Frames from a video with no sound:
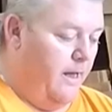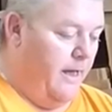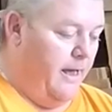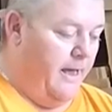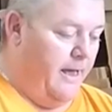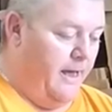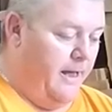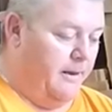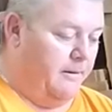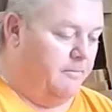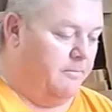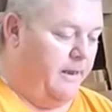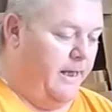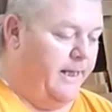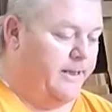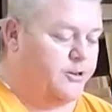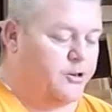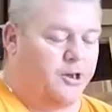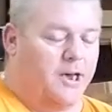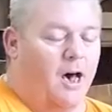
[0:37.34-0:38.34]
And
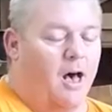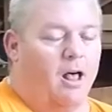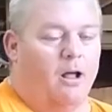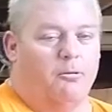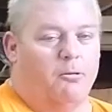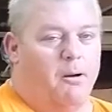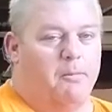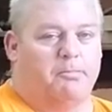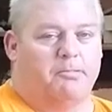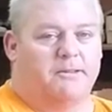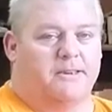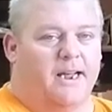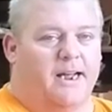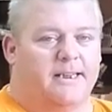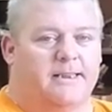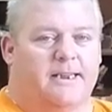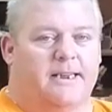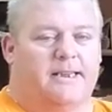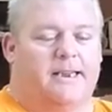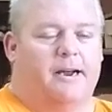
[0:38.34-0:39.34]
each color
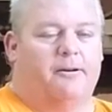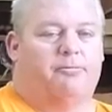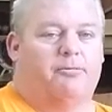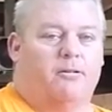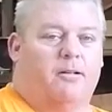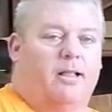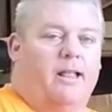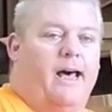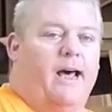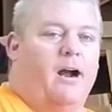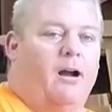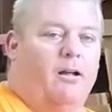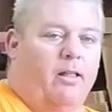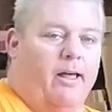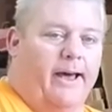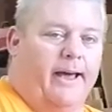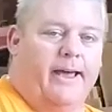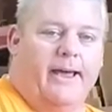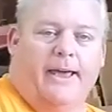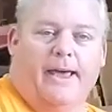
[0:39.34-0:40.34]
represents a different layer.
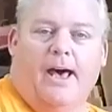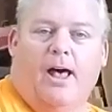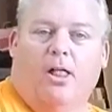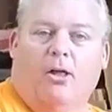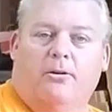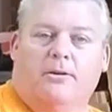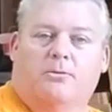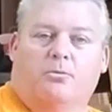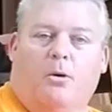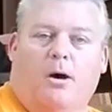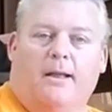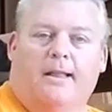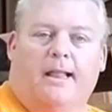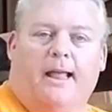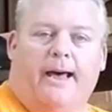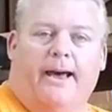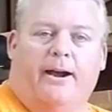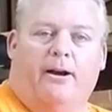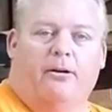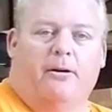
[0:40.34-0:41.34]
Like a yellow is 1
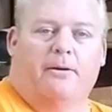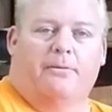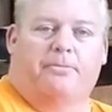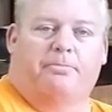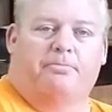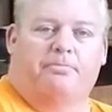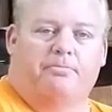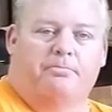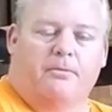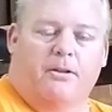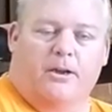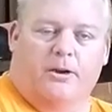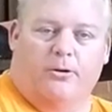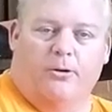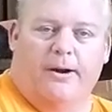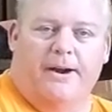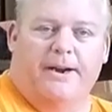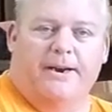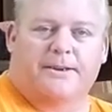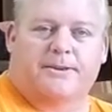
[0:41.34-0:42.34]
layer, a
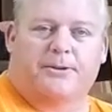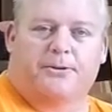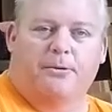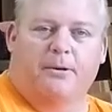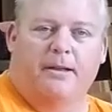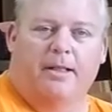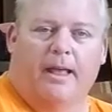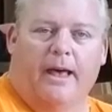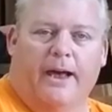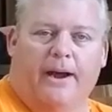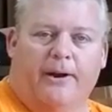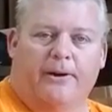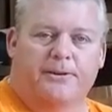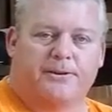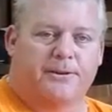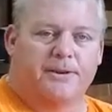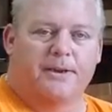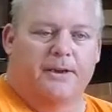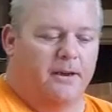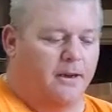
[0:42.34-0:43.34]
green is 3 layers,
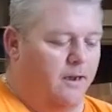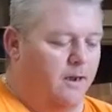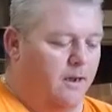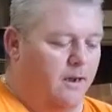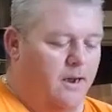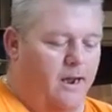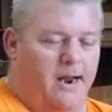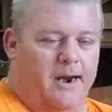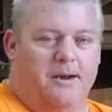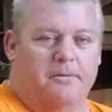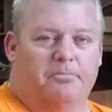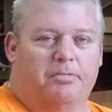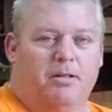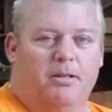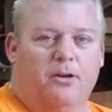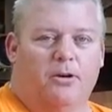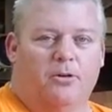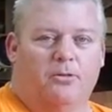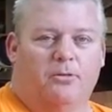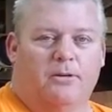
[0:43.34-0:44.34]
and a
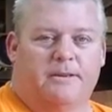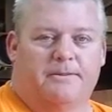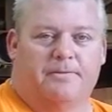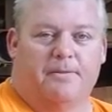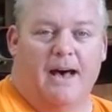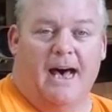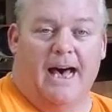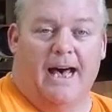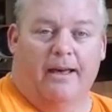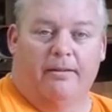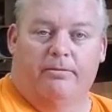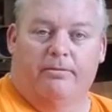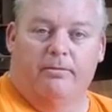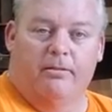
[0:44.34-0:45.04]
blue is 5.